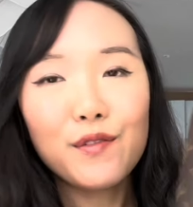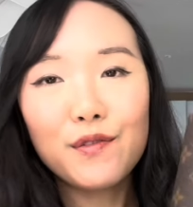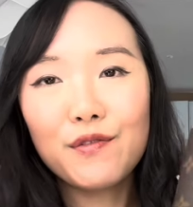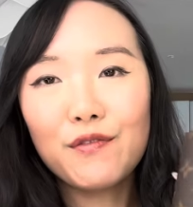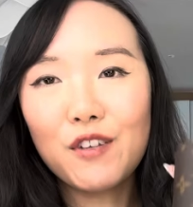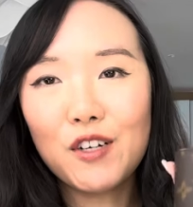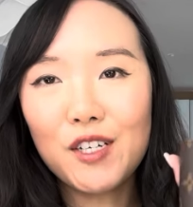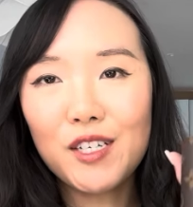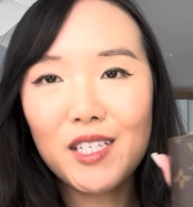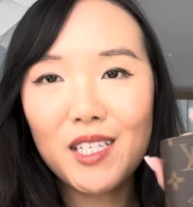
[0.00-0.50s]

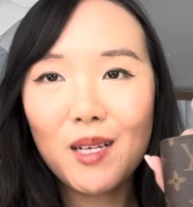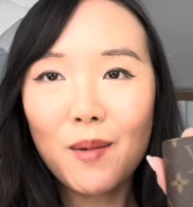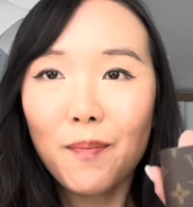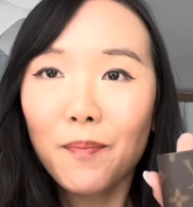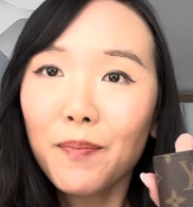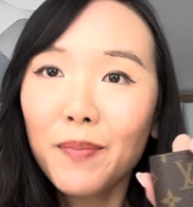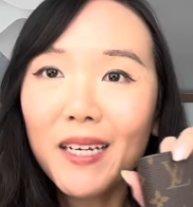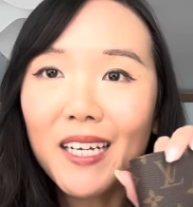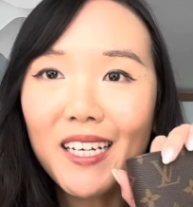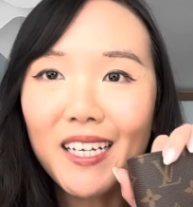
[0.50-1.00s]
first
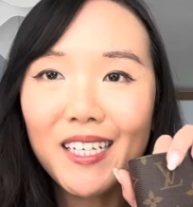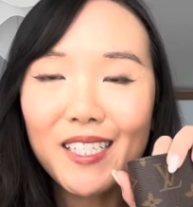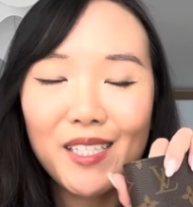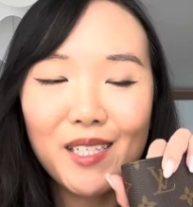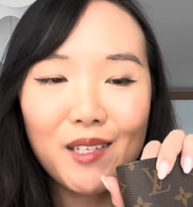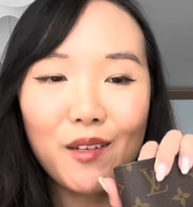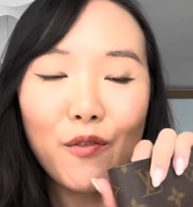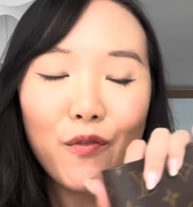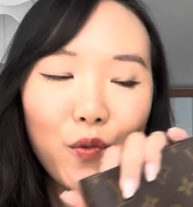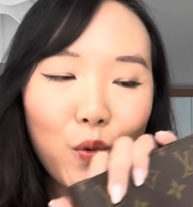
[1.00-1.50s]

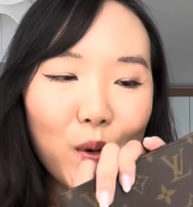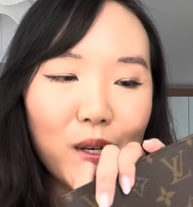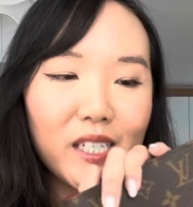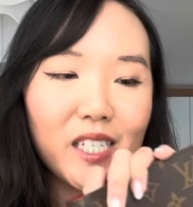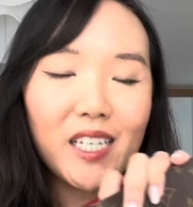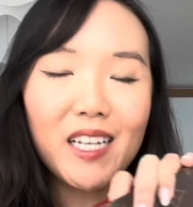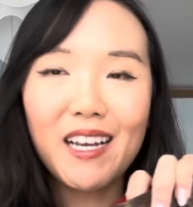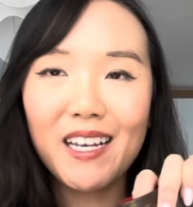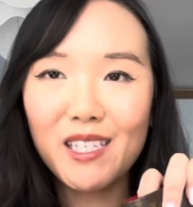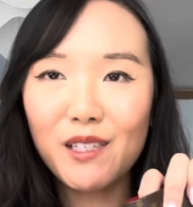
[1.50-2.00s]
piece for
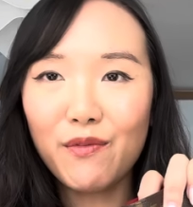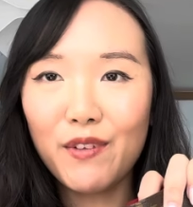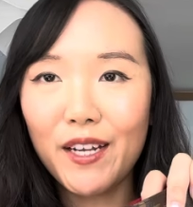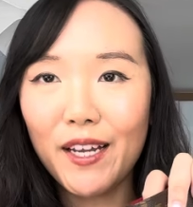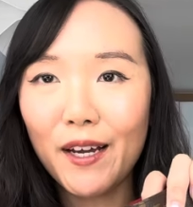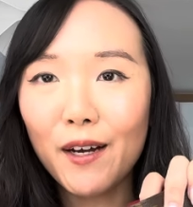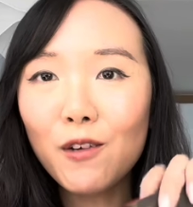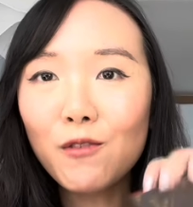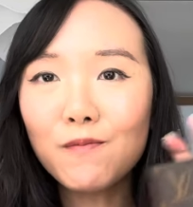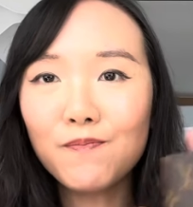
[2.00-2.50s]
today's
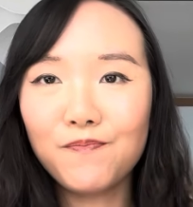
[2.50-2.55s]
video.